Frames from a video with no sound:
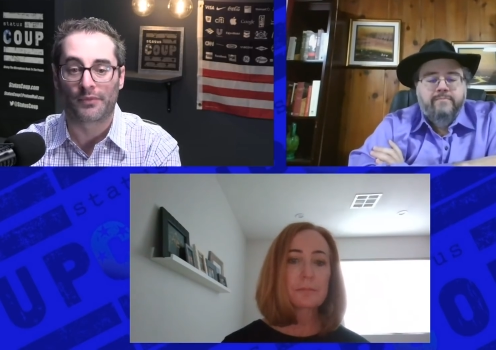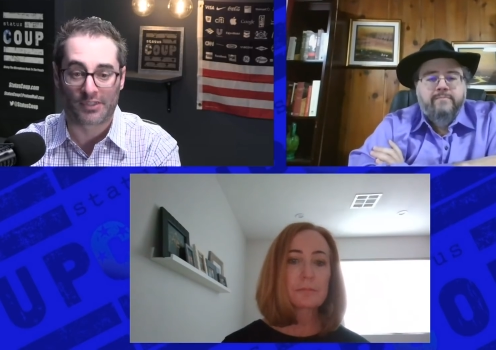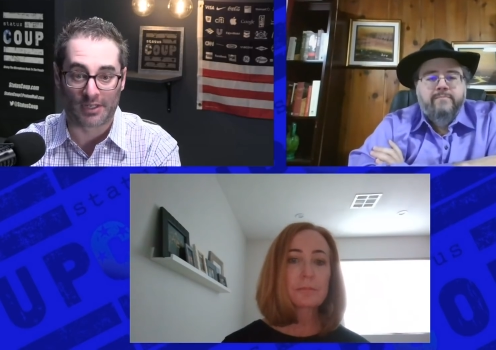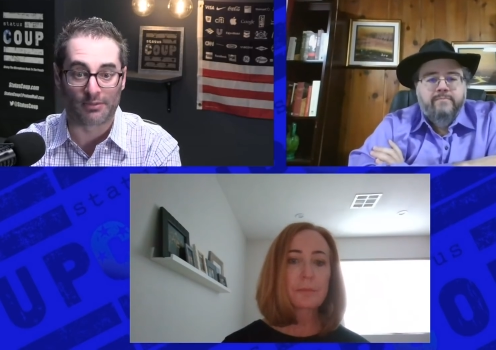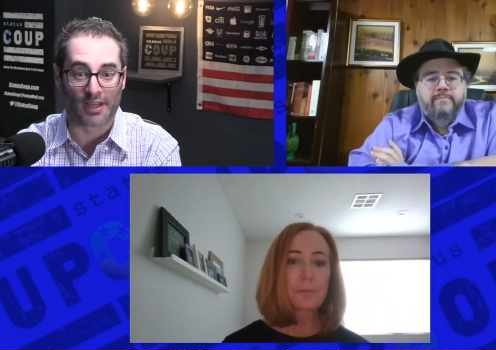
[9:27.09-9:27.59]

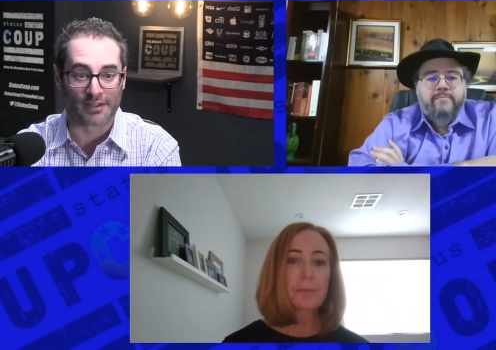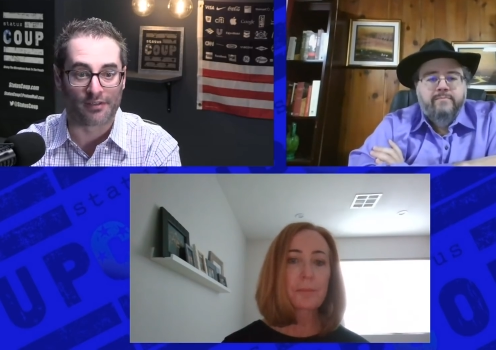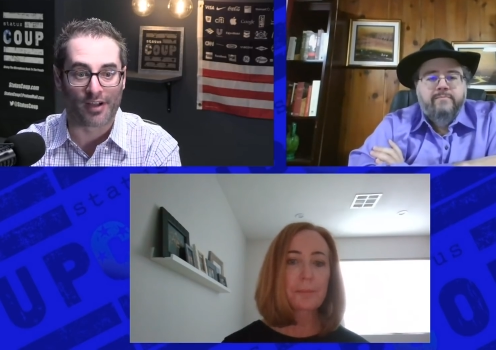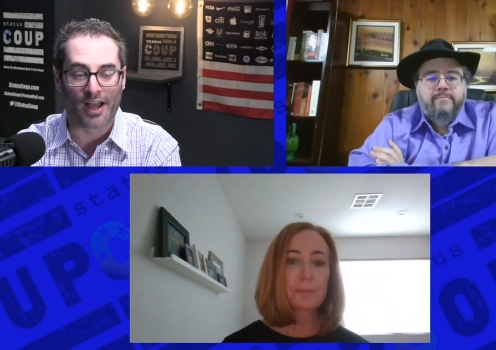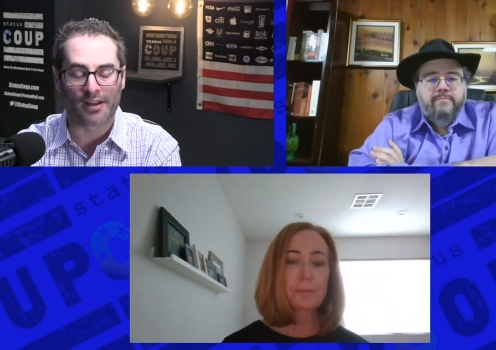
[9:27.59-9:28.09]
Speaker 1: Seems like
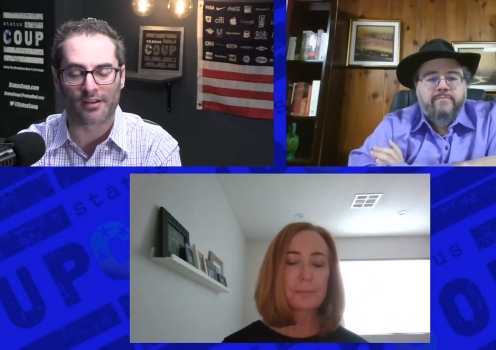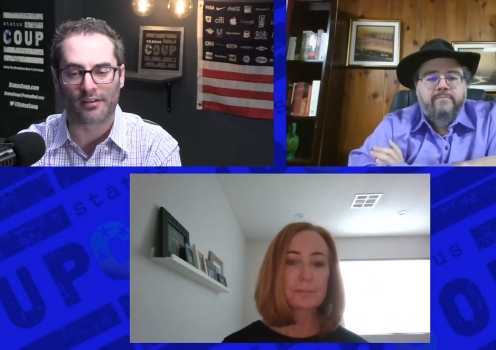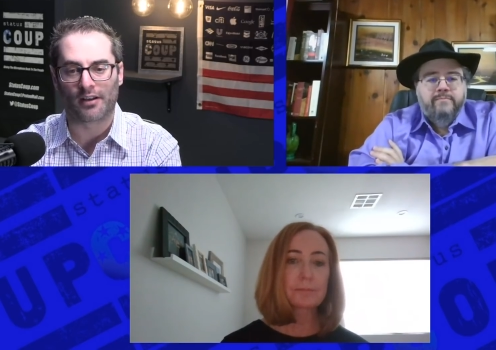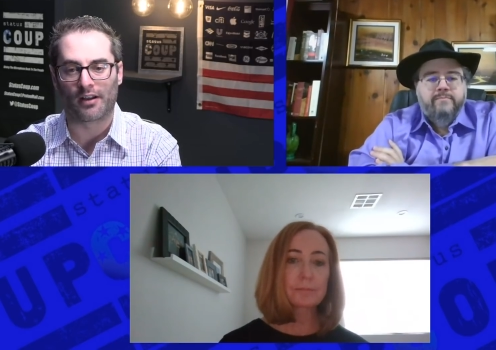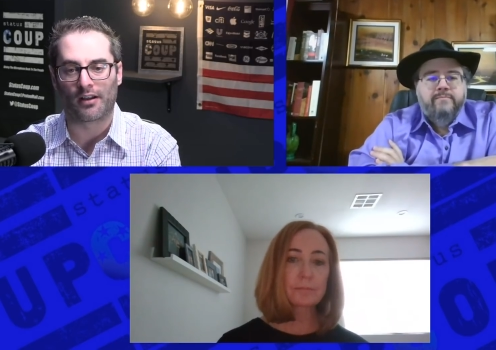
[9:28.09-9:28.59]

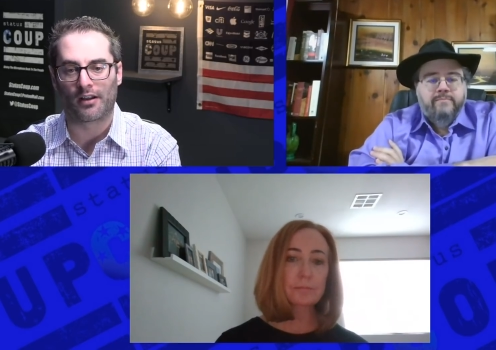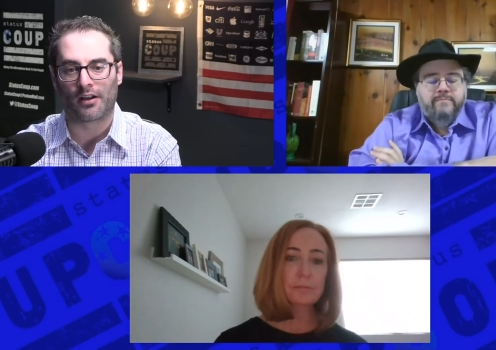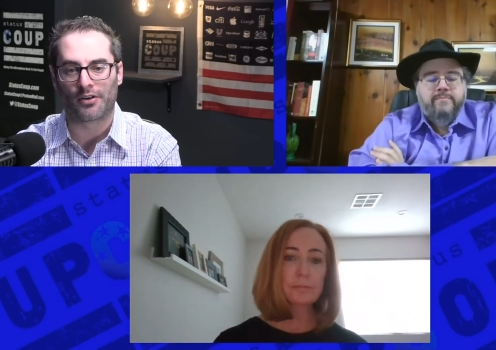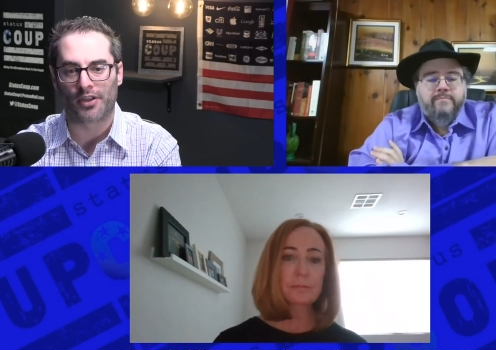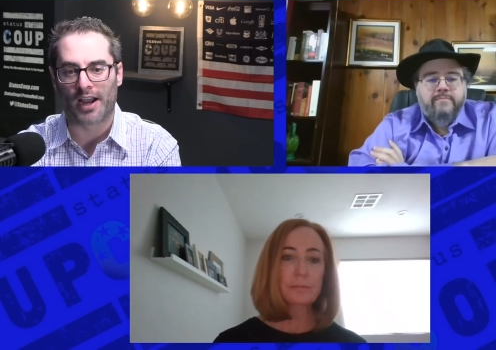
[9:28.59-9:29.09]
Nevada uh,
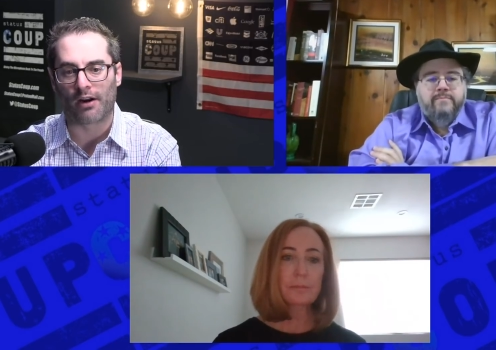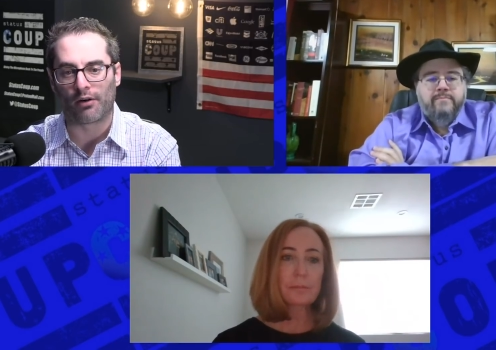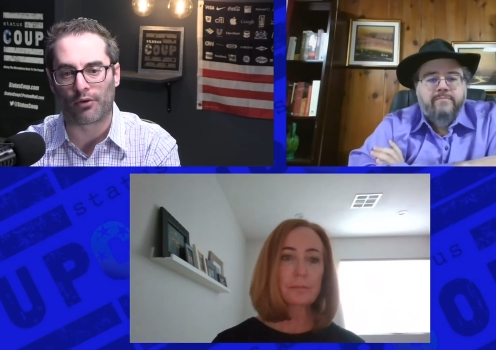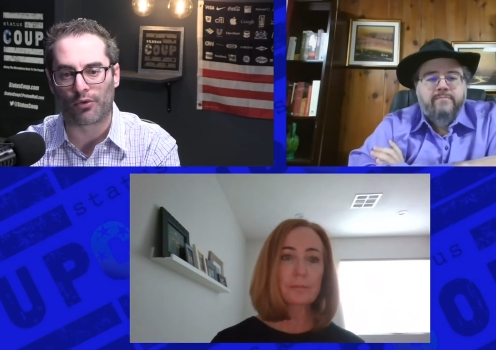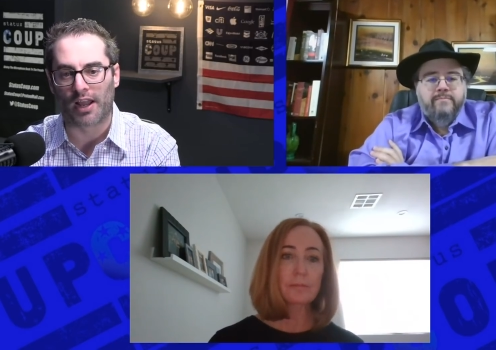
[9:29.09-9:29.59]
under the
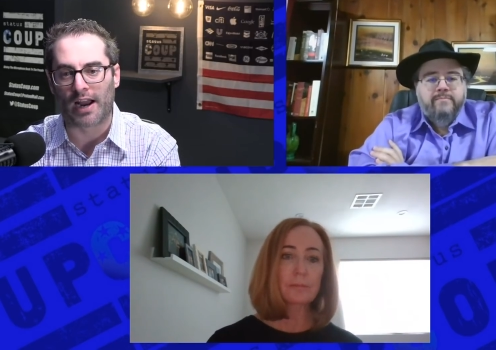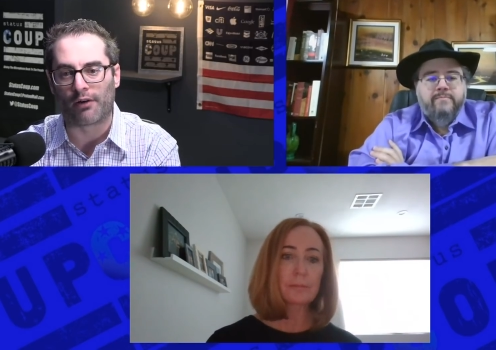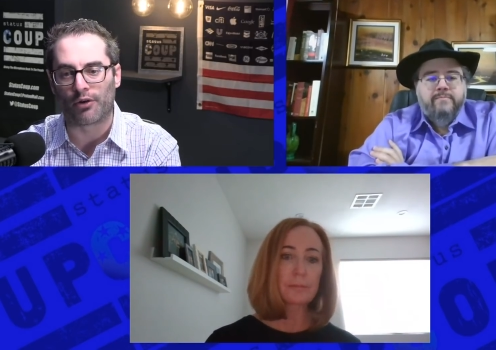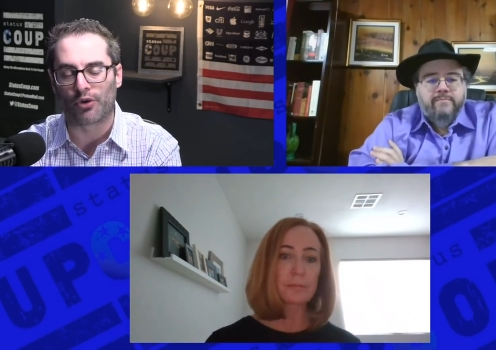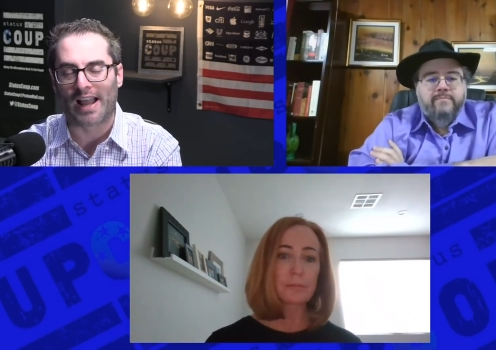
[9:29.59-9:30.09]
Harry Harry